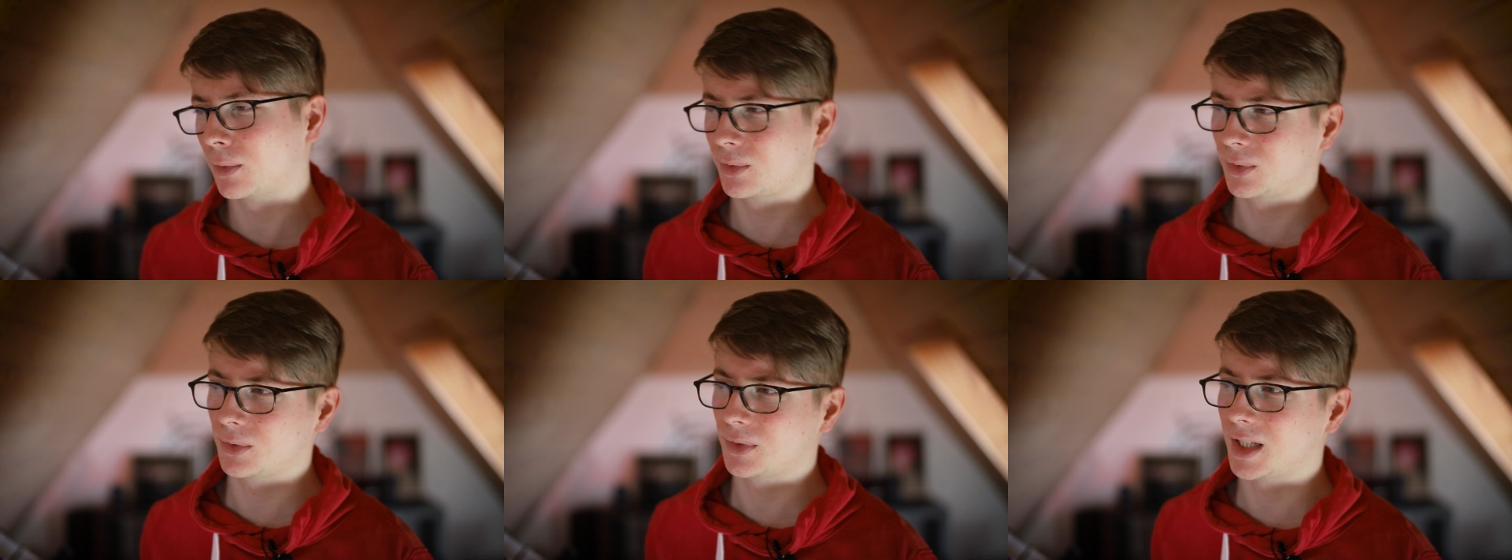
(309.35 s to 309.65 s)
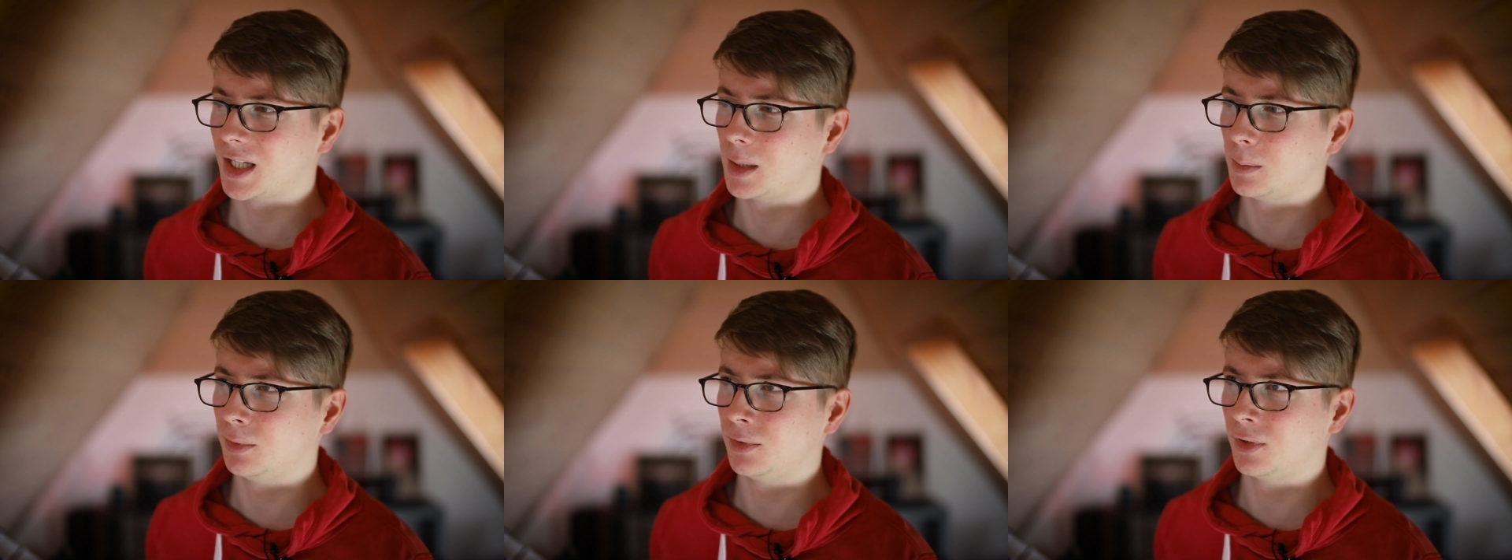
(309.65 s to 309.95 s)
was
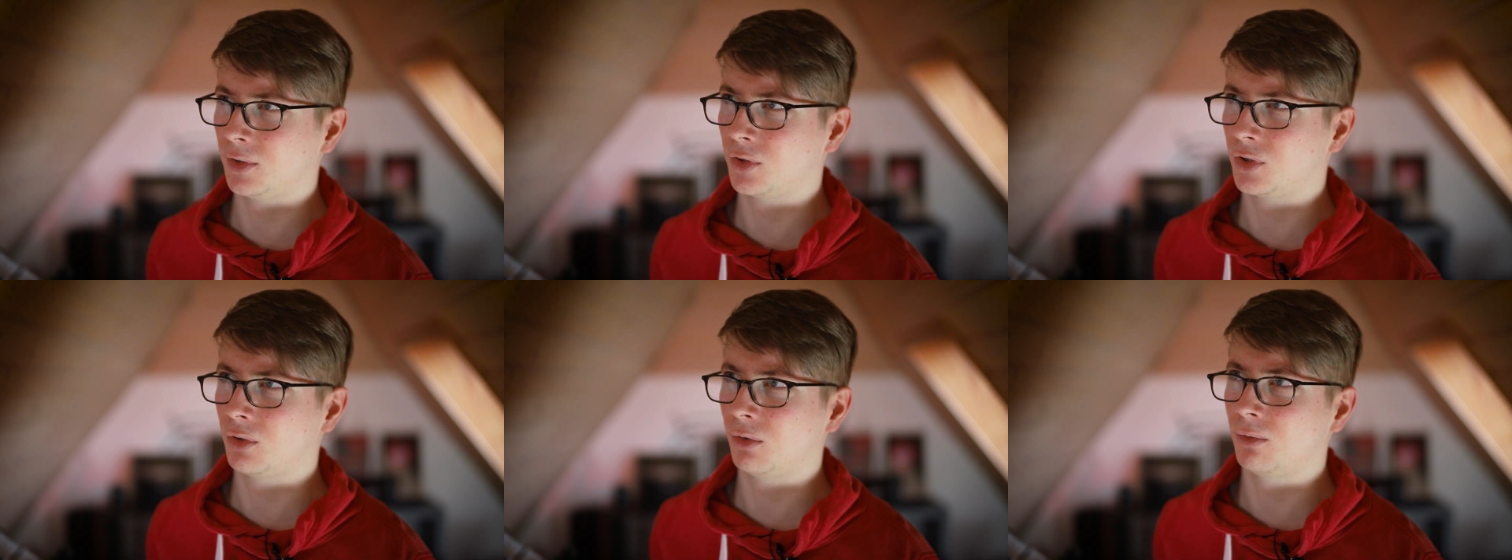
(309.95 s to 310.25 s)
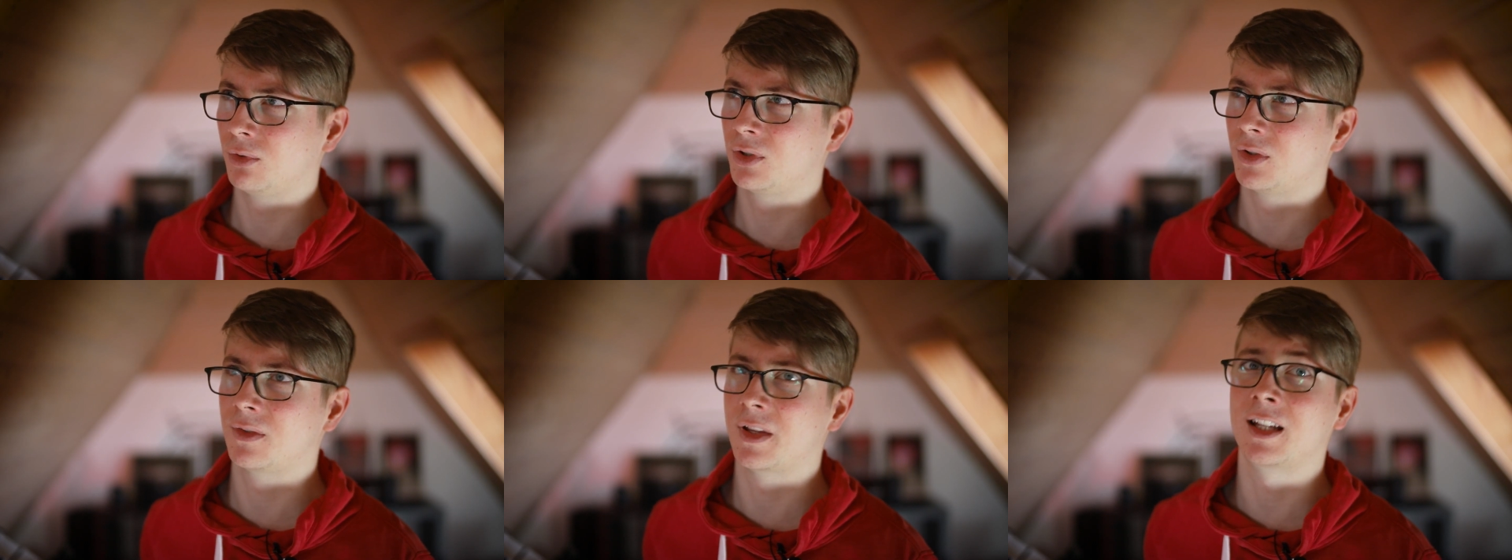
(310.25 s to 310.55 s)
not able to
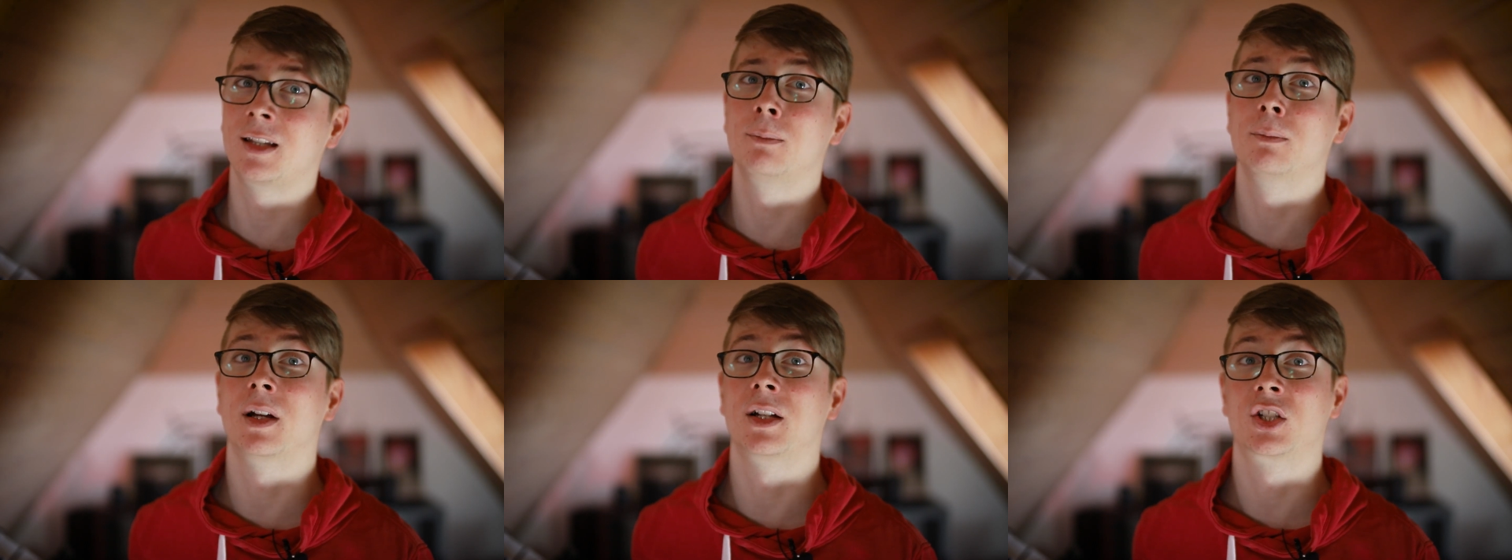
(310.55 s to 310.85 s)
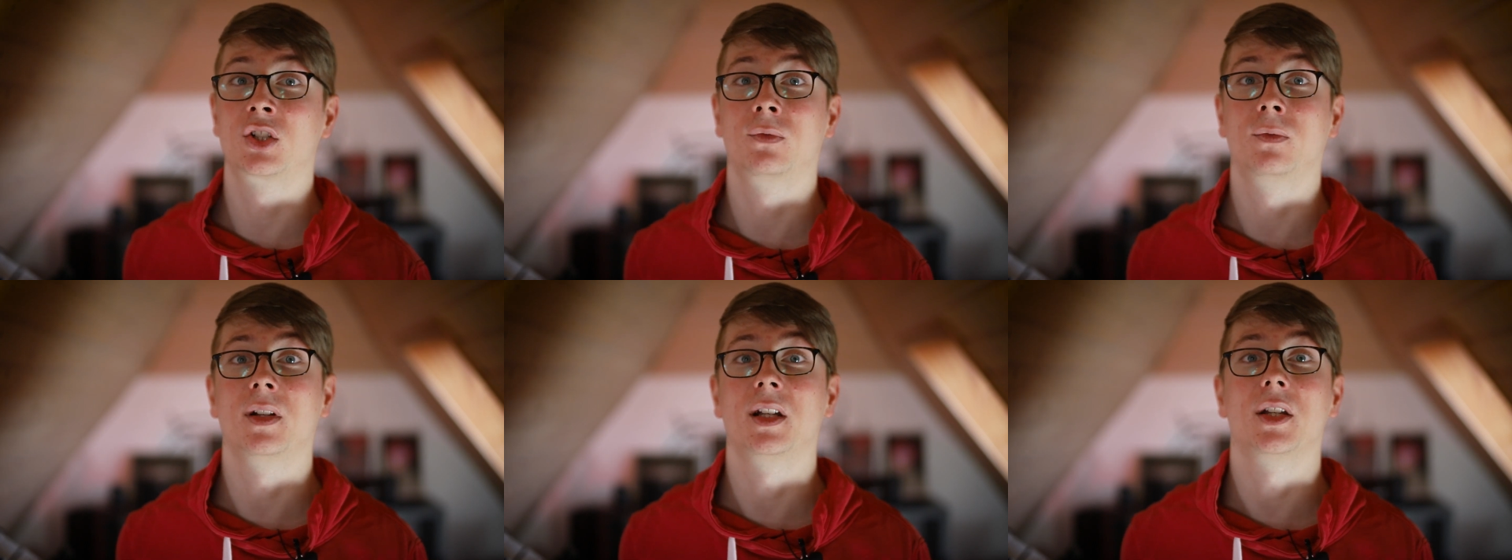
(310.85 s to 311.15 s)
shoot that
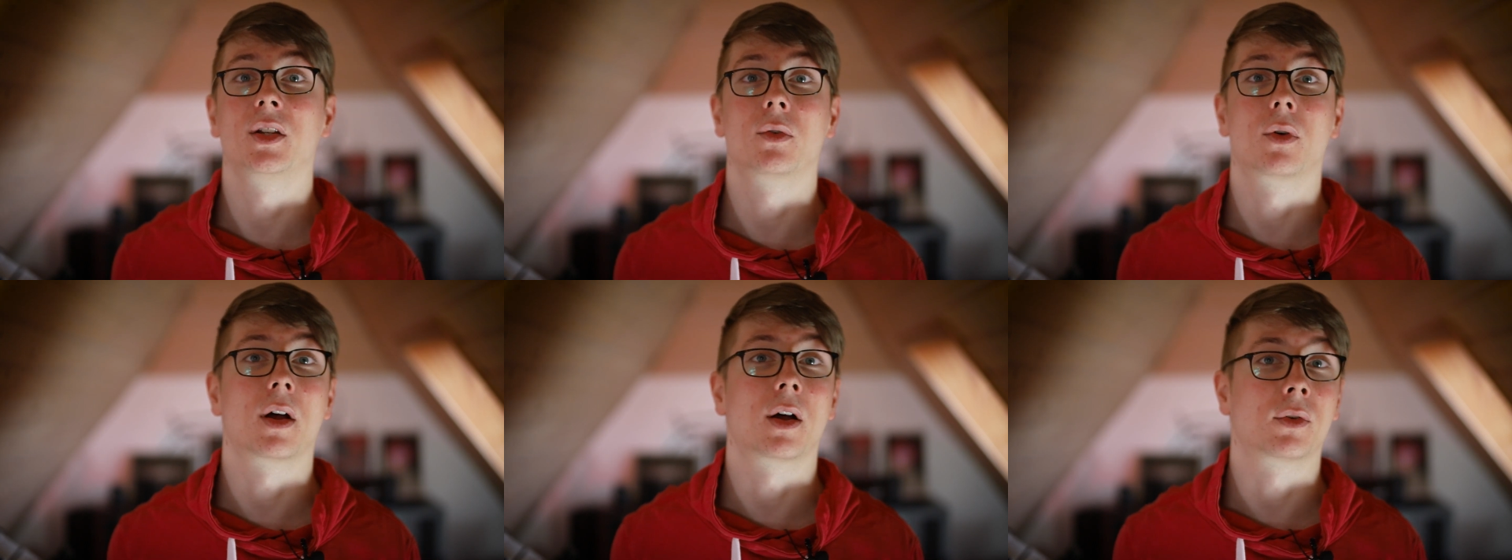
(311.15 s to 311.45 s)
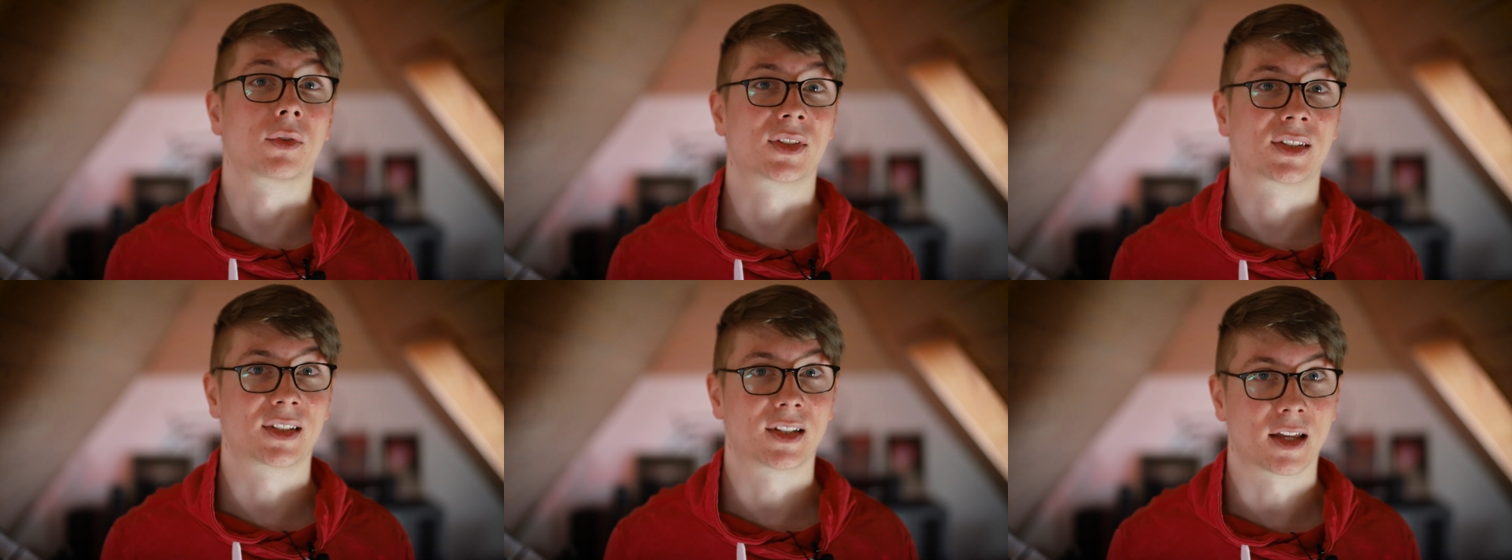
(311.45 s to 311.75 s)
much video
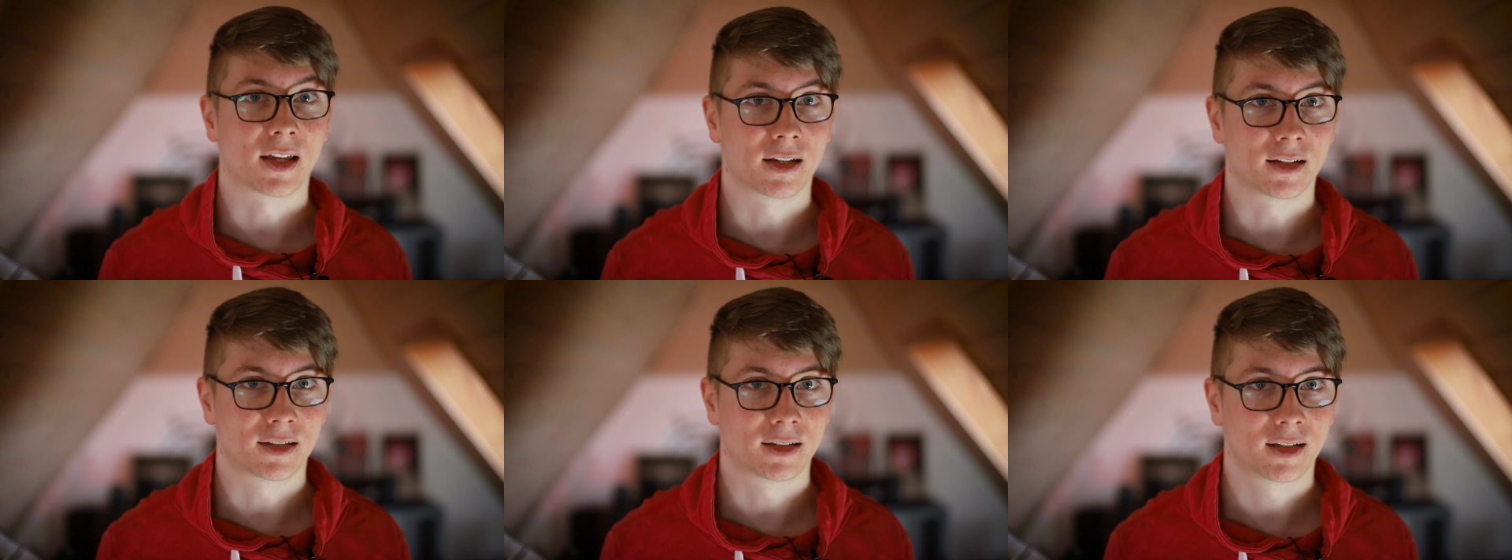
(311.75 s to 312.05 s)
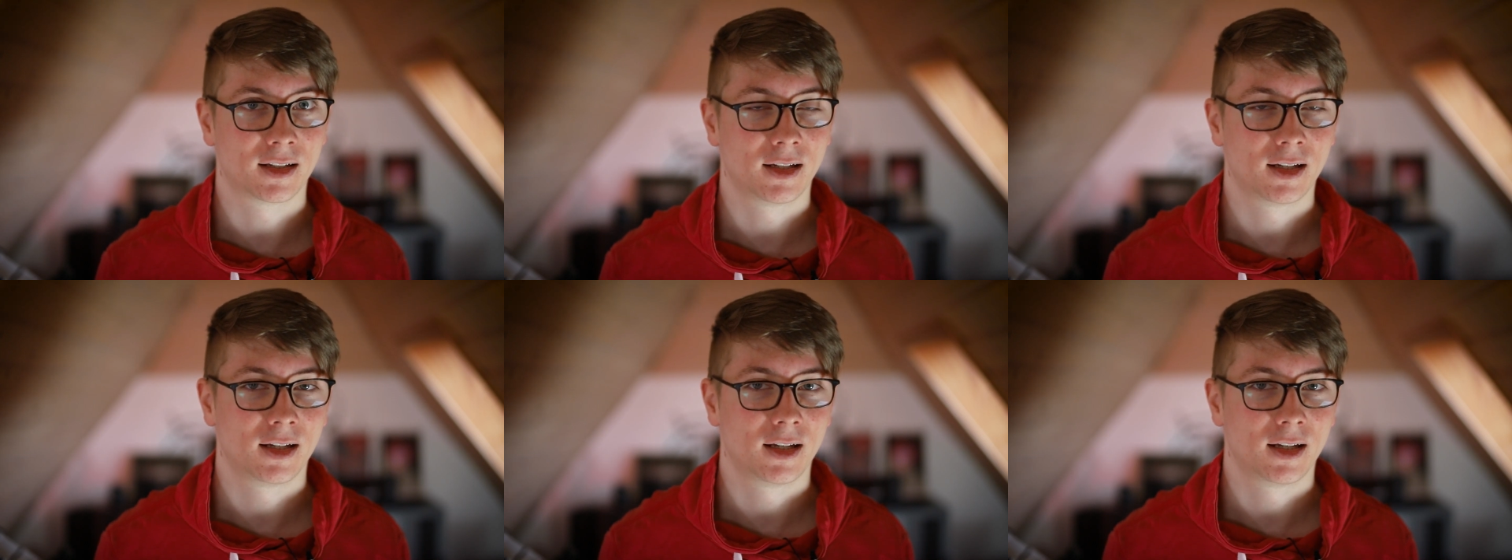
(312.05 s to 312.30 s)
outside.